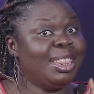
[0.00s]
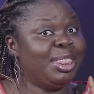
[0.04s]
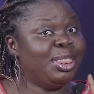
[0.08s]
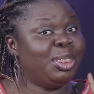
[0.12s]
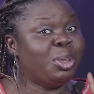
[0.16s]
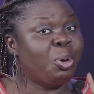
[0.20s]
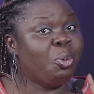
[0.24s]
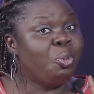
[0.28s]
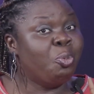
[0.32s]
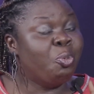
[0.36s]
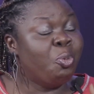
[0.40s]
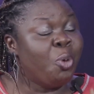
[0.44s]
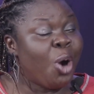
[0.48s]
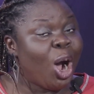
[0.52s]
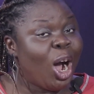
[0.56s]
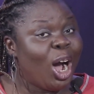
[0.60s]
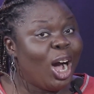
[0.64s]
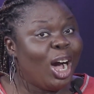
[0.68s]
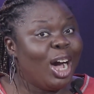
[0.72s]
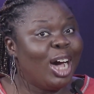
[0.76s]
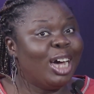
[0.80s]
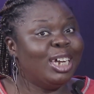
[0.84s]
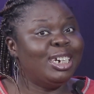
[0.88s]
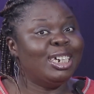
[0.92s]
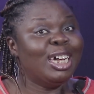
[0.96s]
The
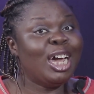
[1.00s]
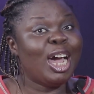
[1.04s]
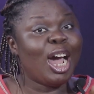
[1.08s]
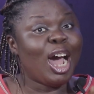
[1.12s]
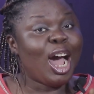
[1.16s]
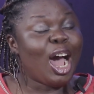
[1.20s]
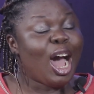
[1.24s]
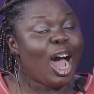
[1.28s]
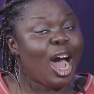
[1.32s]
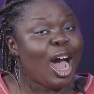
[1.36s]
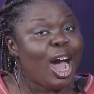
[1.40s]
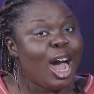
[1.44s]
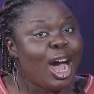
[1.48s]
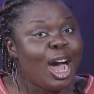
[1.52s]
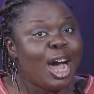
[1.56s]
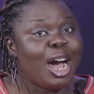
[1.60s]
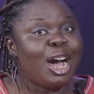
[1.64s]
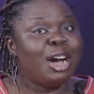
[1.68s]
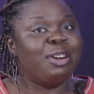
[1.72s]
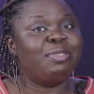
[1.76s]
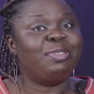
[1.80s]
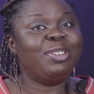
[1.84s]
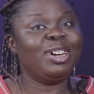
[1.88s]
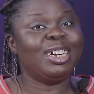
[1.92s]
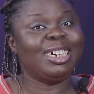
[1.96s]
Word
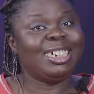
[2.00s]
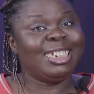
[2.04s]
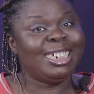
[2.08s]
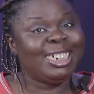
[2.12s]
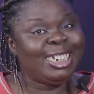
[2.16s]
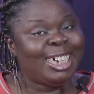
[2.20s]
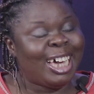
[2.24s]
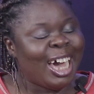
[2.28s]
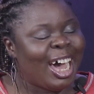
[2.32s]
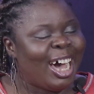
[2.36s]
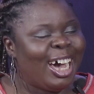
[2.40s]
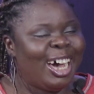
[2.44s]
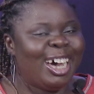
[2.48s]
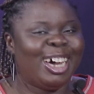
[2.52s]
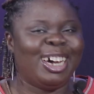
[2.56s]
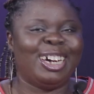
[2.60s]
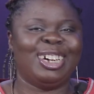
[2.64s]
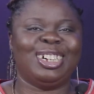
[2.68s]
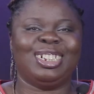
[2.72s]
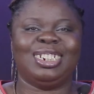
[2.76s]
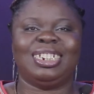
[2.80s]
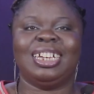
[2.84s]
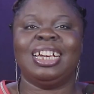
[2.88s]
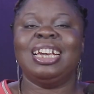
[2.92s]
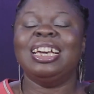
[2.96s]
of
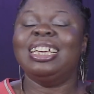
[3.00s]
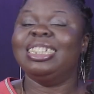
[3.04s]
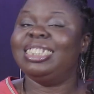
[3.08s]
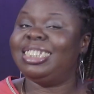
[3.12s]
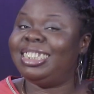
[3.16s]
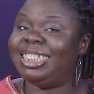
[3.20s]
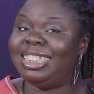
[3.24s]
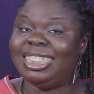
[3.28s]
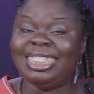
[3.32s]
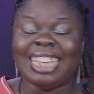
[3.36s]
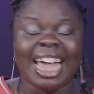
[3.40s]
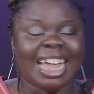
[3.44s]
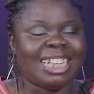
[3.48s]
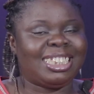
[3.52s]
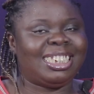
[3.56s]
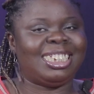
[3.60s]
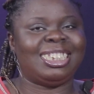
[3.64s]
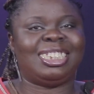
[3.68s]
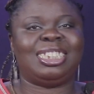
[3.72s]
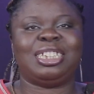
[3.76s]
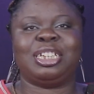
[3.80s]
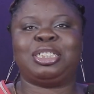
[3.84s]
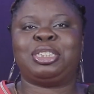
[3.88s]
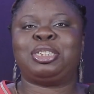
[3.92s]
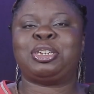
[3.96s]
God. That
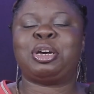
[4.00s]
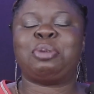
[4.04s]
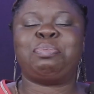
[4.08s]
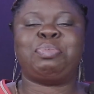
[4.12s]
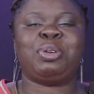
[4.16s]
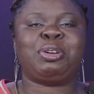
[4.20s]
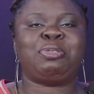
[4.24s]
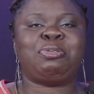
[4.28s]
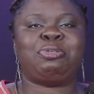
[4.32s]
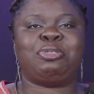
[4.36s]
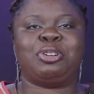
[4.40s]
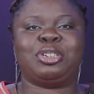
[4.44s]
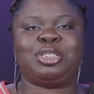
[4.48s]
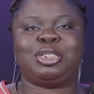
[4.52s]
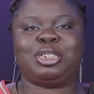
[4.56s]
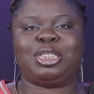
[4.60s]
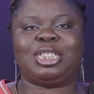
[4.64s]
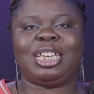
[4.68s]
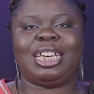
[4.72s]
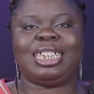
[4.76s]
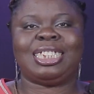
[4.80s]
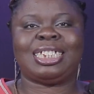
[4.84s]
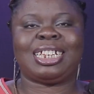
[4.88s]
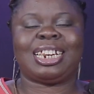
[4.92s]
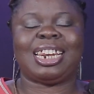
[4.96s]
is the topic for
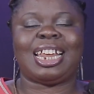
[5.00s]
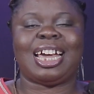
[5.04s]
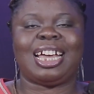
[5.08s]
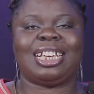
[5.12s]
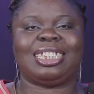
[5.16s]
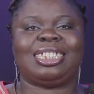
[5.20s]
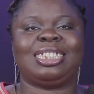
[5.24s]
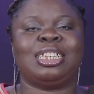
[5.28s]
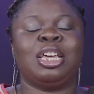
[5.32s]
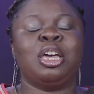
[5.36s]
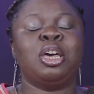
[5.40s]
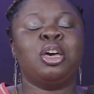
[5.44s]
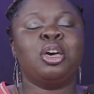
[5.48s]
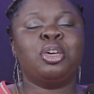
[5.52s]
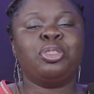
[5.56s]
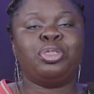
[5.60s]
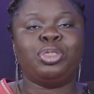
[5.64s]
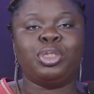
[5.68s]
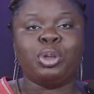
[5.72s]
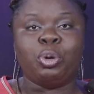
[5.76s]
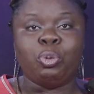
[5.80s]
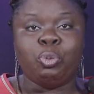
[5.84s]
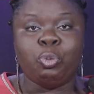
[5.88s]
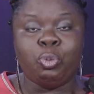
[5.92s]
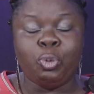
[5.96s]
today's class.
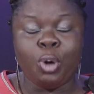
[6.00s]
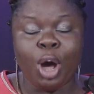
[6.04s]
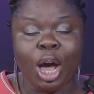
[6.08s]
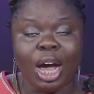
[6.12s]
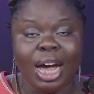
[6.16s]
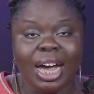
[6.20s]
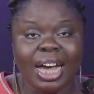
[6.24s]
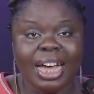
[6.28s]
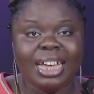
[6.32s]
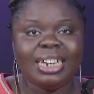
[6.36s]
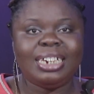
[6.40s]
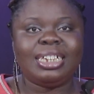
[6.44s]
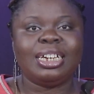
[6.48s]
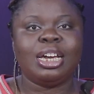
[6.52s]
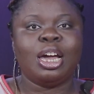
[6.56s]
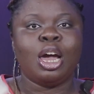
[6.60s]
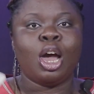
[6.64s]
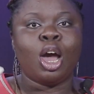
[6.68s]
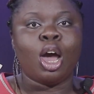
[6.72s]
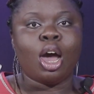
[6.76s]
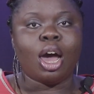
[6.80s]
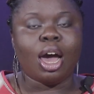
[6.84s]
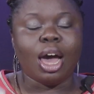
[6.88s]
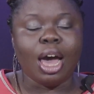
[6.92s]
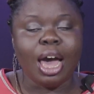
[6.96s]
The Word
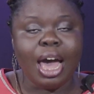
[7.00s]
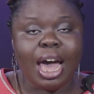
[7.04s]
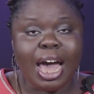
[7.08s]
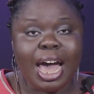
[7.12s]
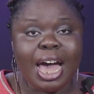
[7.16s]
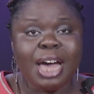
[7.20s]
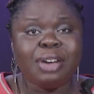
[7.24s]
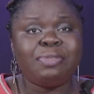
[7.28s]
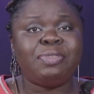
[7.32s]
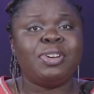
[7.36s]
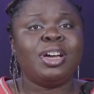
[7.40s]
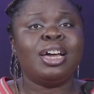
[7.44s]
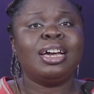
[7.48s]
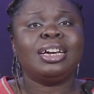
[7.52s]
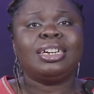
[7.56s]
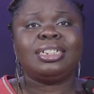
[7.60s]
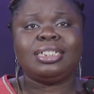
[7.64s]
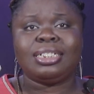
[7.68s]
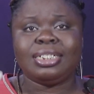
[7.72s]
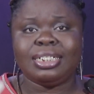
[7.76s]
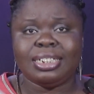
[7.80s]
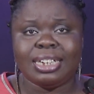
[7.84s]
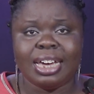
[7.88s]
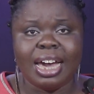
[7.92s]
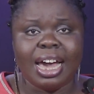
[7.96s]
of
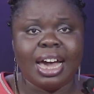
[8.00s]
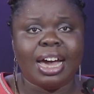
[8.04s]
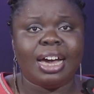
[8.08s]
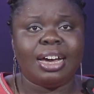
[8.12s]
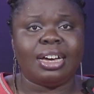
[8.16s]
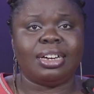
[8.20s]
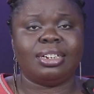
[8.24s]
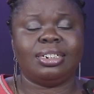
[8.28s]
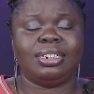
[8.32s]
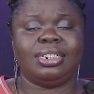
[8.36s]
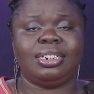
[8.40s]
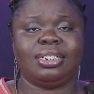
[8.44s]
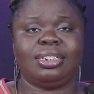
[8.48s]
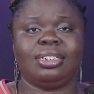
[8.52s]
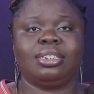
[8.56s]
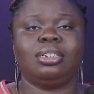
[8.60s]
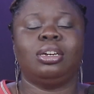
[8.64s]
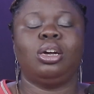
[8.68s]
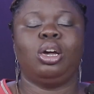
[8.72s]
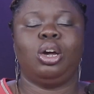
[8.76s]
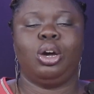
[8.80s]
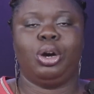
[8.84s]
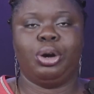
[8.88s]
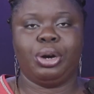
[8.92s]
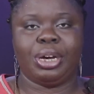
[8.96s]
God.
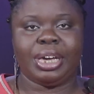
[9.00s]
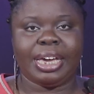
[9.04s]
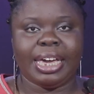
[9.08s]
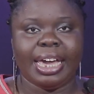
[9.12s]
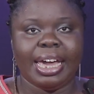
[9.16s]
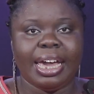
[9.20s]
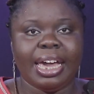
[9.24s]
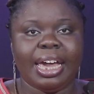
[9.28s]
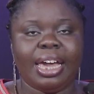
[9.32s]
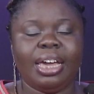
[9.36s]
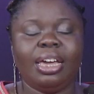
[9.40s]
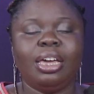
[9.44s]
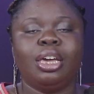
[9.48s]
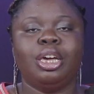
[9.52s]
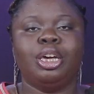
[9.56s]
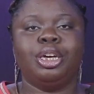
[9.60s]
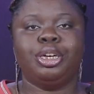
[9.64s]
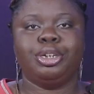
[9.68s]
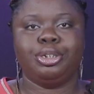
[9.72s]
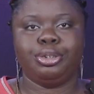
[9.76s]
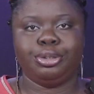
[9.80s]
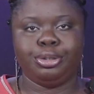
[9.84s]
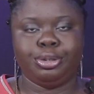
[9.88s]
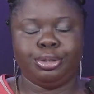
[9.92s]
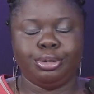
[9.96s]
Okay,
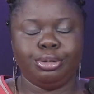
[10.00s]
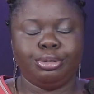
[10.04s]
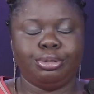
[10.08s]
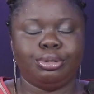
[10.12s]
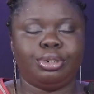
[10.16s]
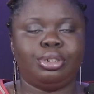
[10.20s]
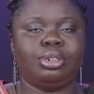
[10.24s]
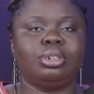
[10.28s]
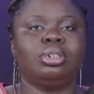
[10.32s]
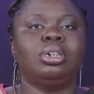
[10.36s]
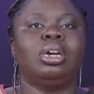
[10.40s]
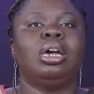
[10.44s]
good.